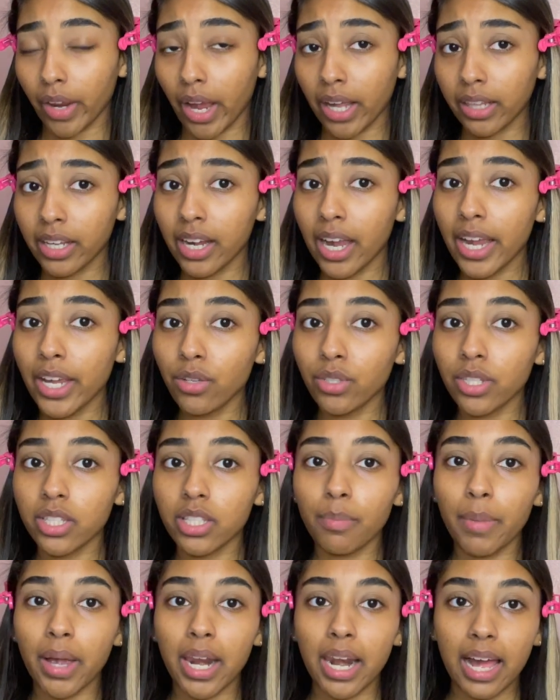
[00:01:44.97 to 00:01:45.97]
I think I used this
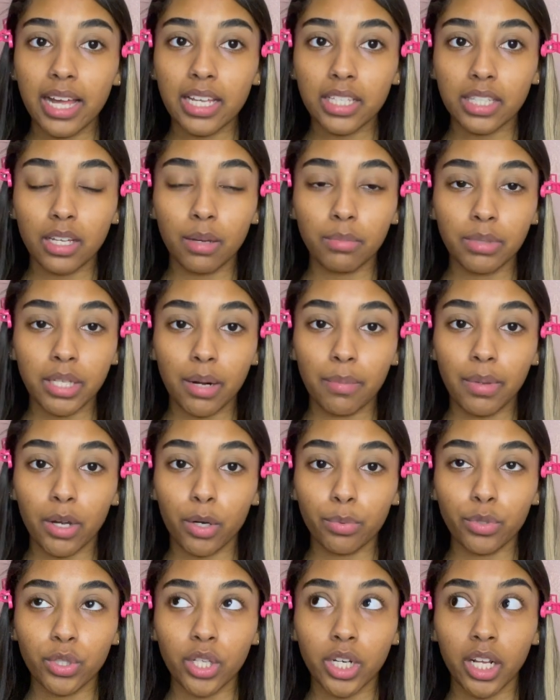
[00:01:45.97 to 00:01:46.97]
in my last updated
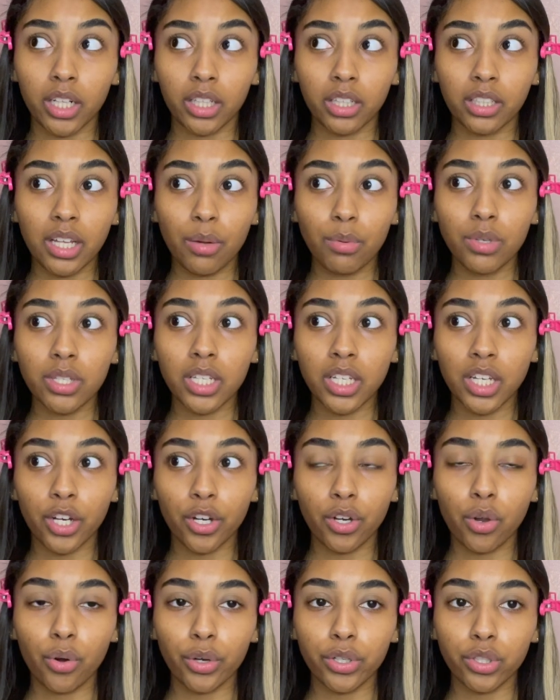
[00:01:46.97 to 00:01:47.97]
makeup routine. I think that was a year
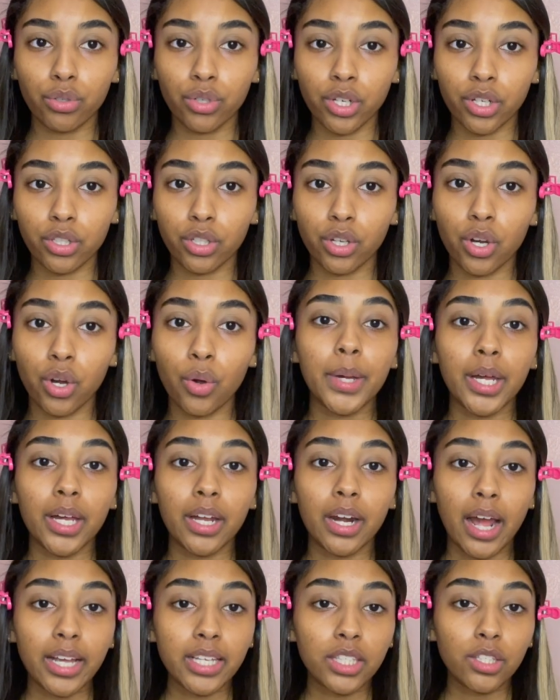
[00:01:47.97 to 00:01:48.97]
ago or 2 years ago.
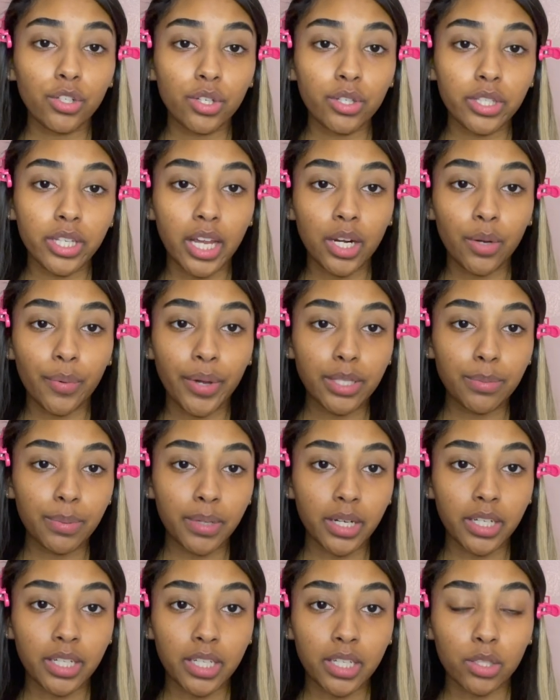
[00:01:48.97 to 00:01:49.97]
But I still use it anyways
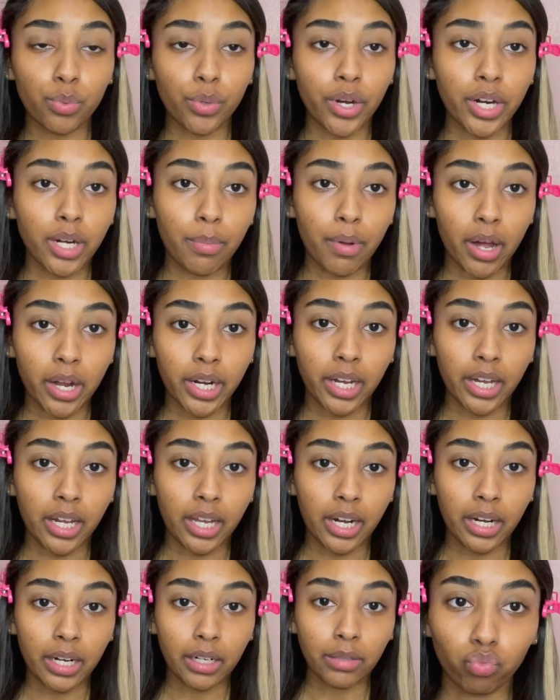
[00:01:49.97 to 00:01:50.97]
because we already bought it
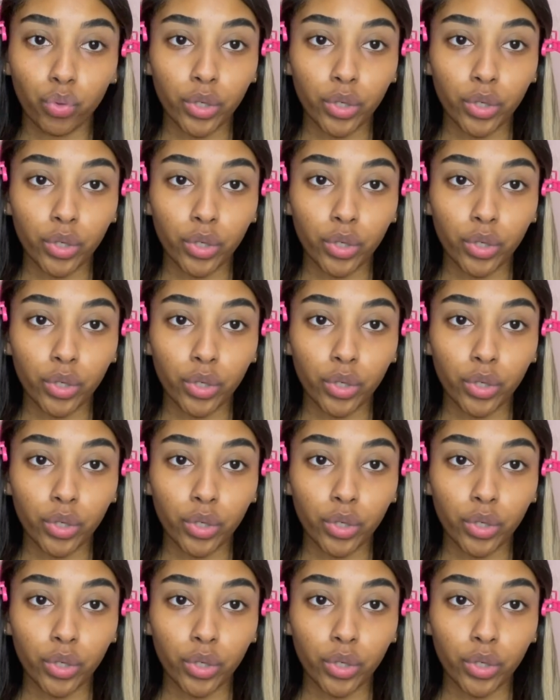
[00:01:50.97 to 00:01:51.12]
and